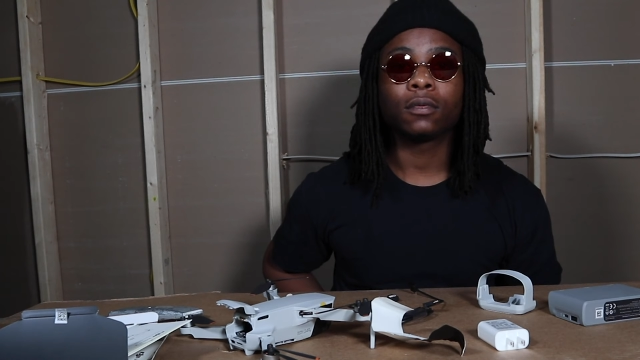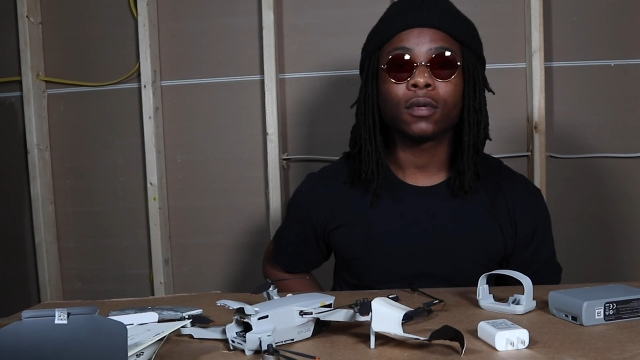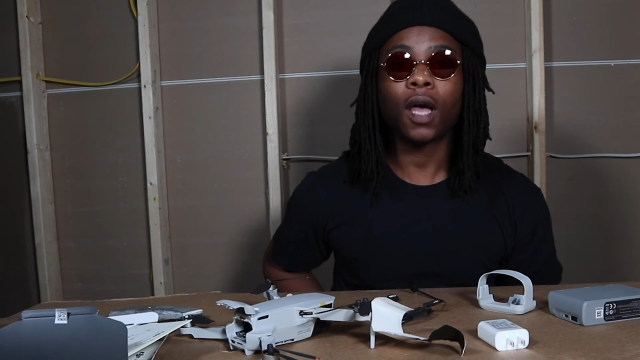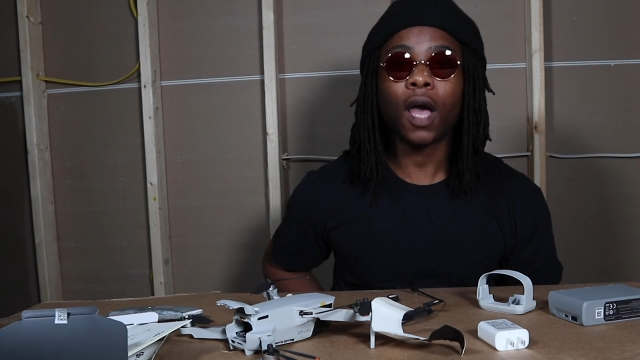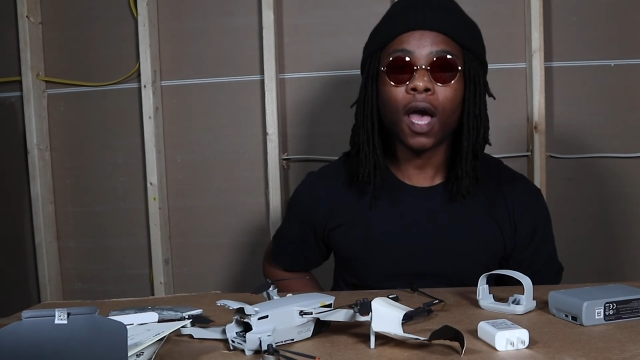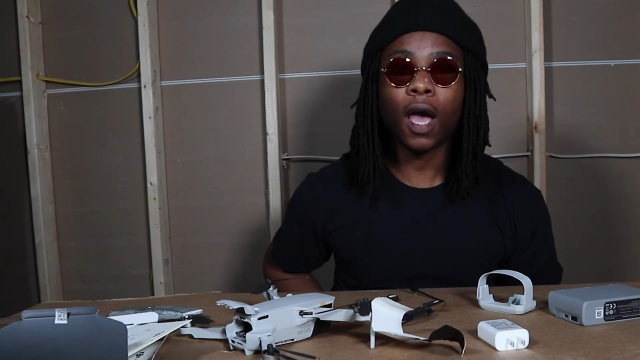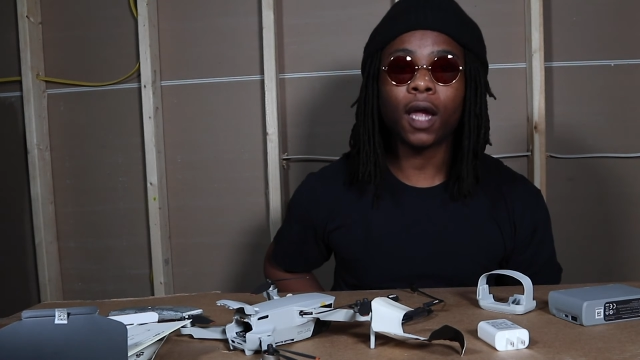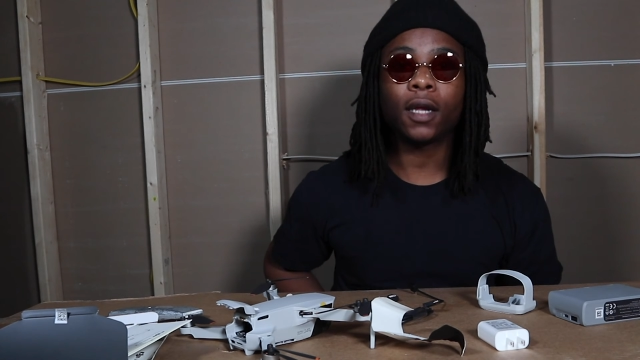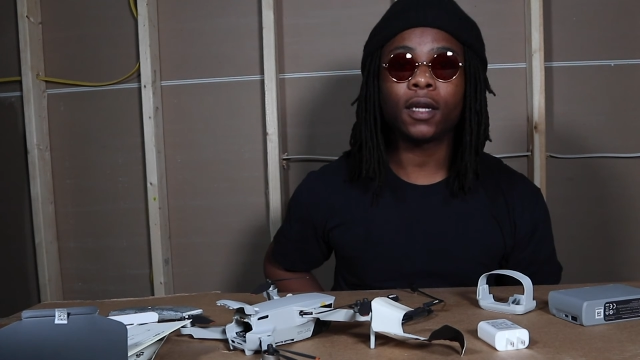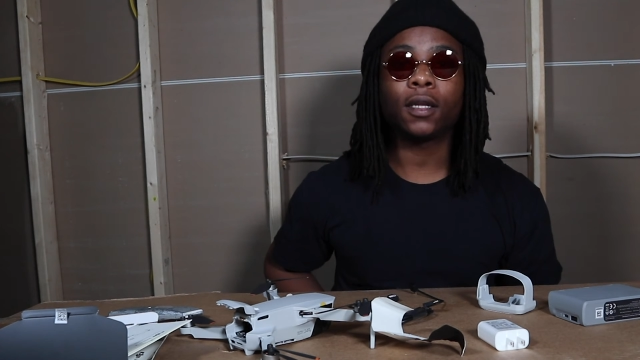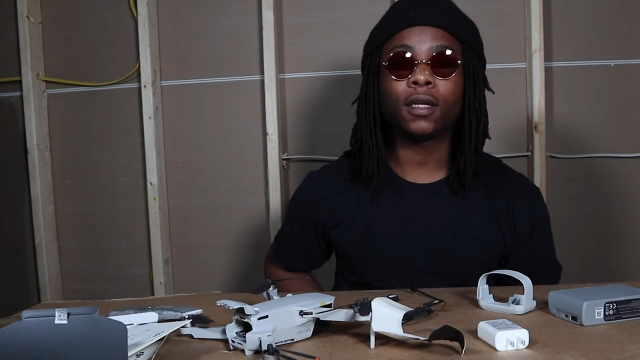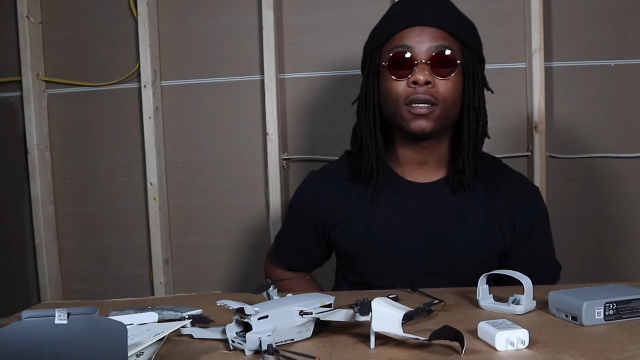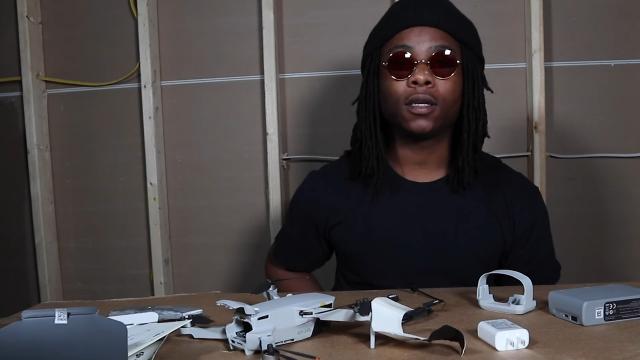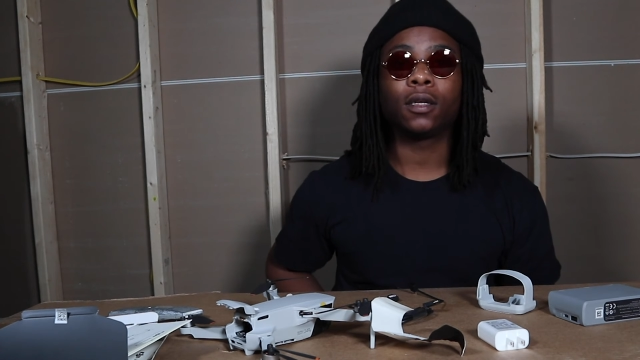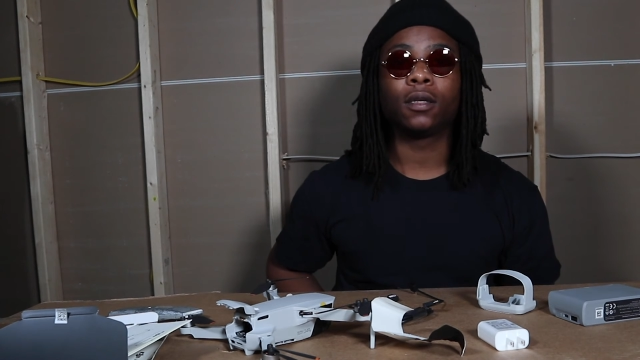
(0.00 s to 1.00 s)
Alright
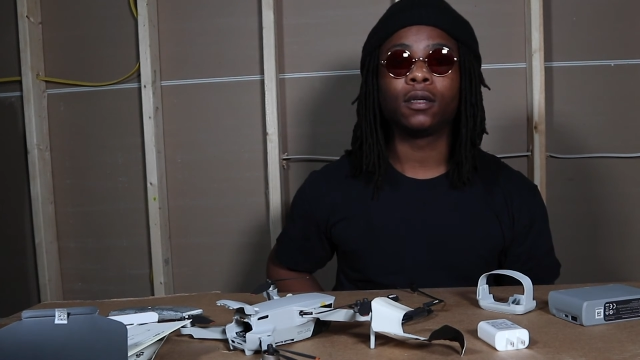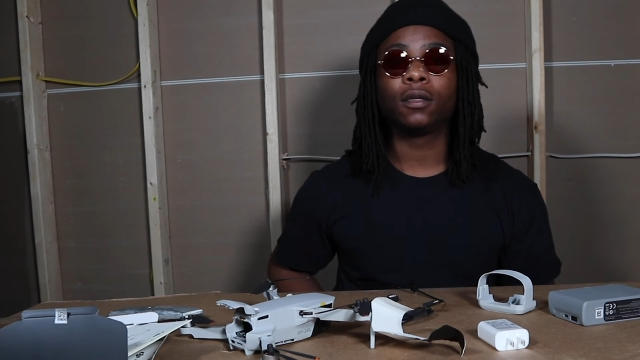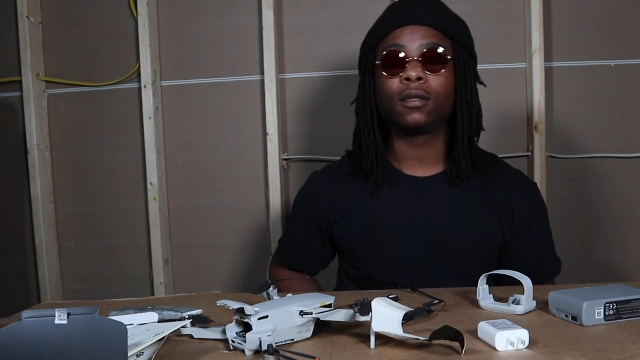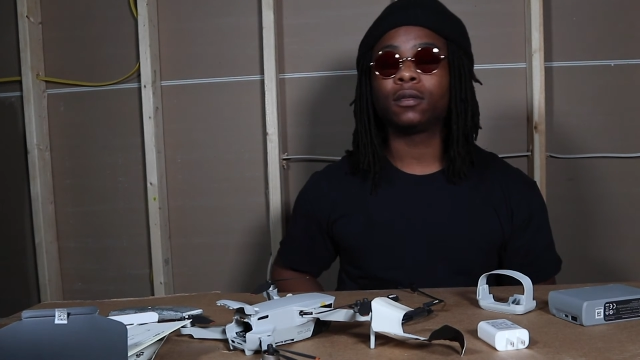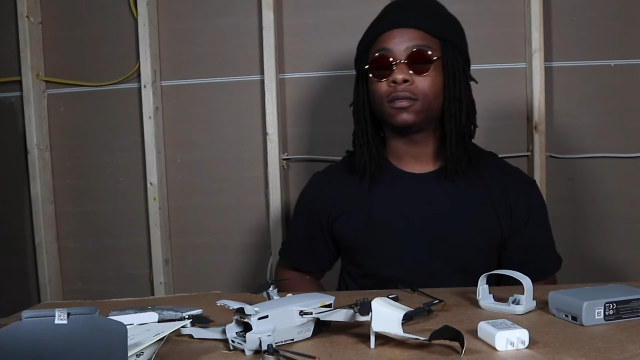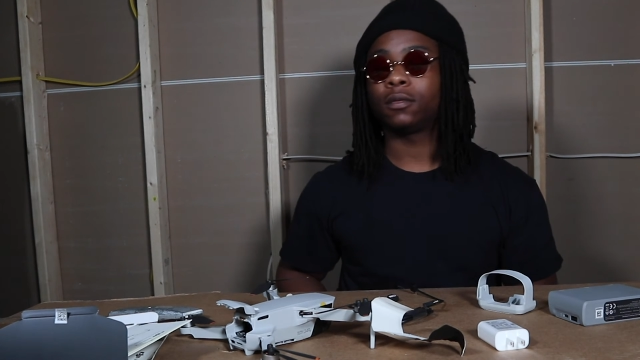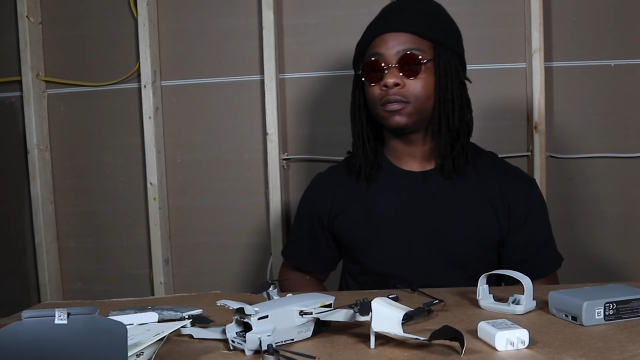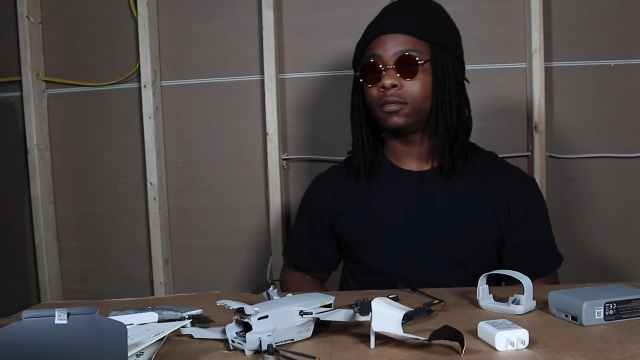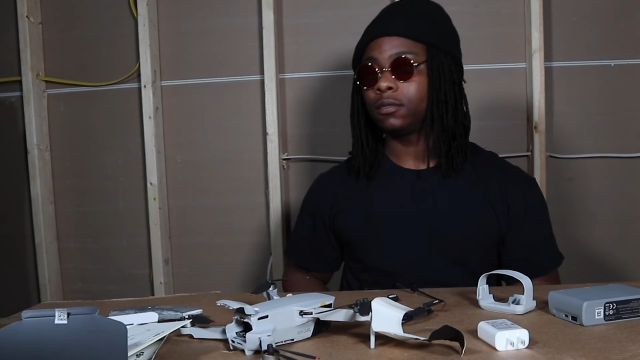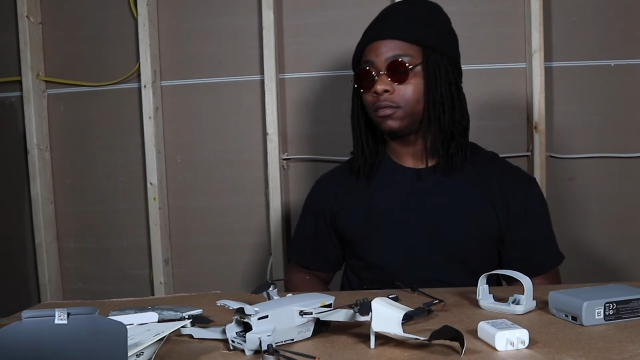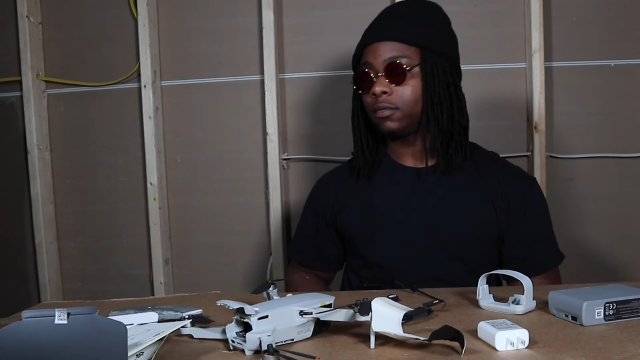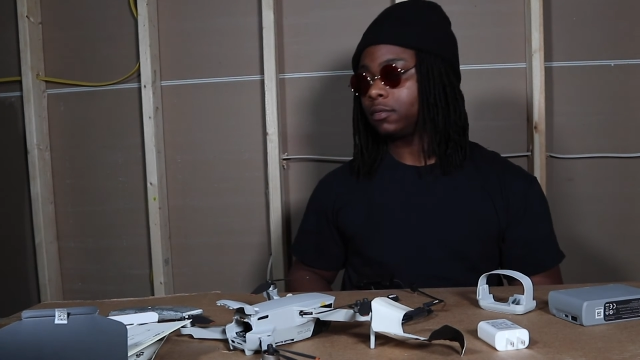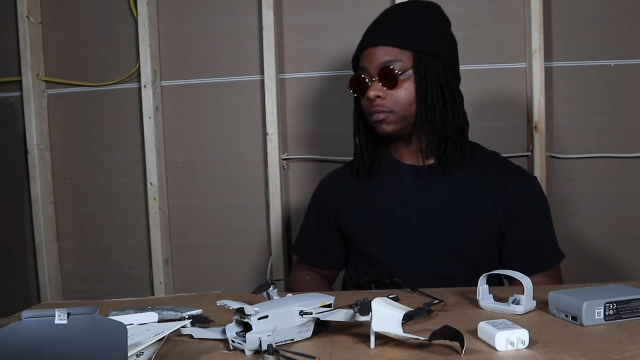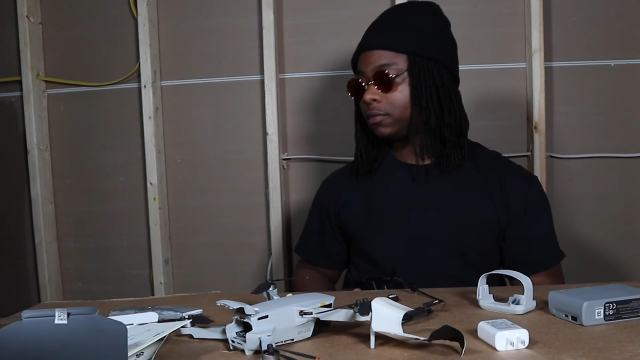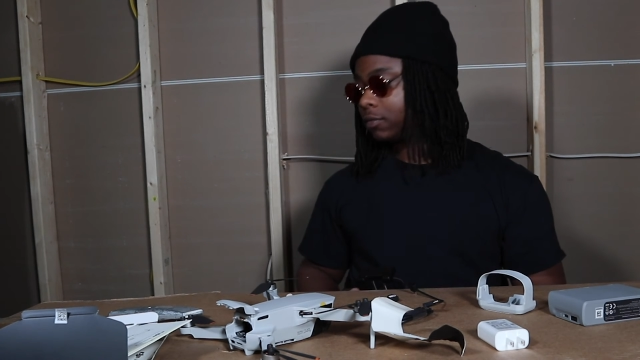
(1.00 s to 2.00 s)
then.
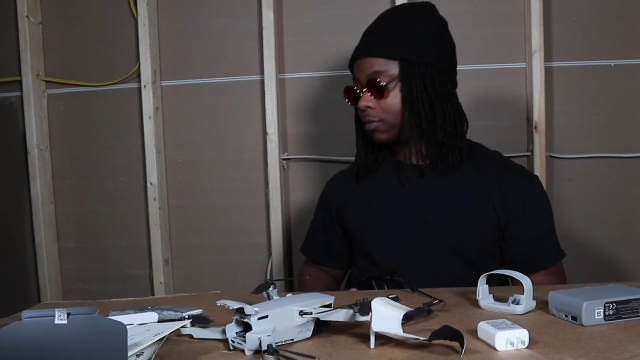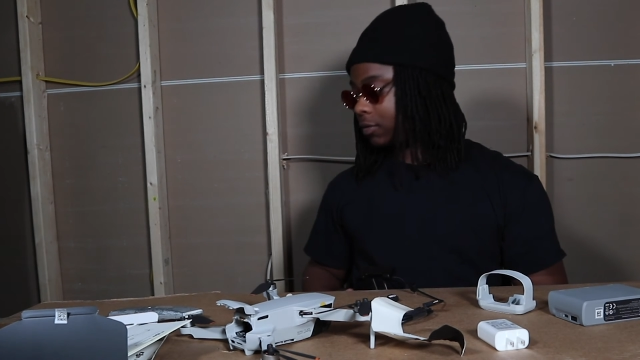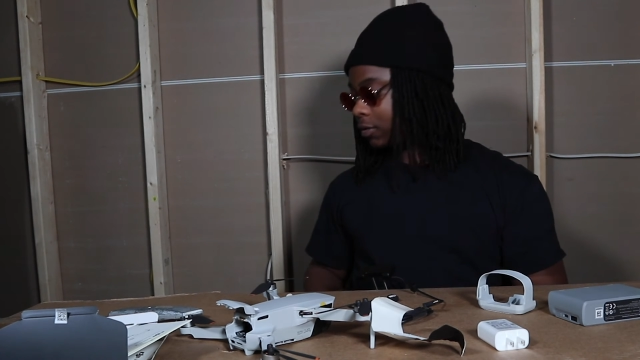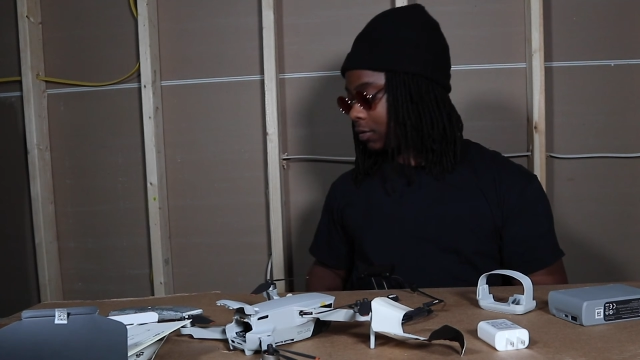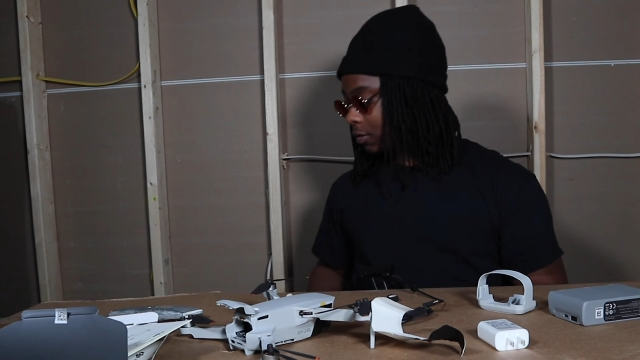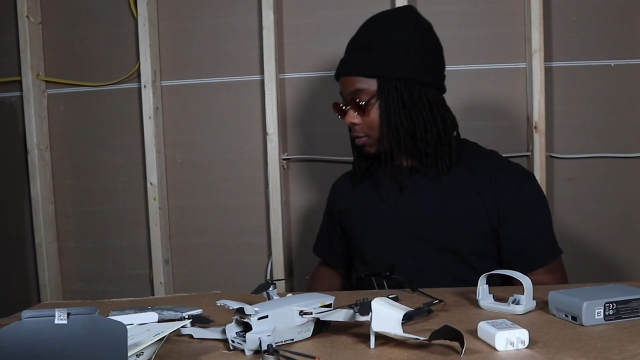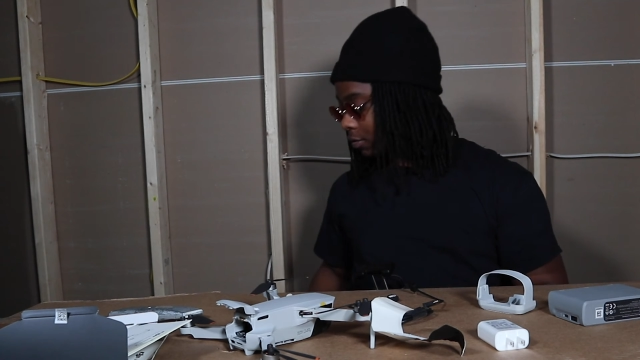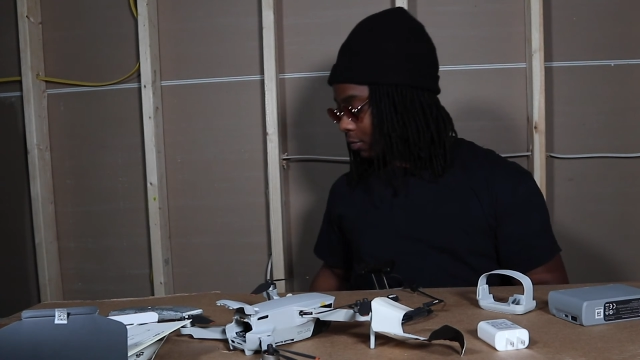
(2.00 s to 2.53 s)
Shit.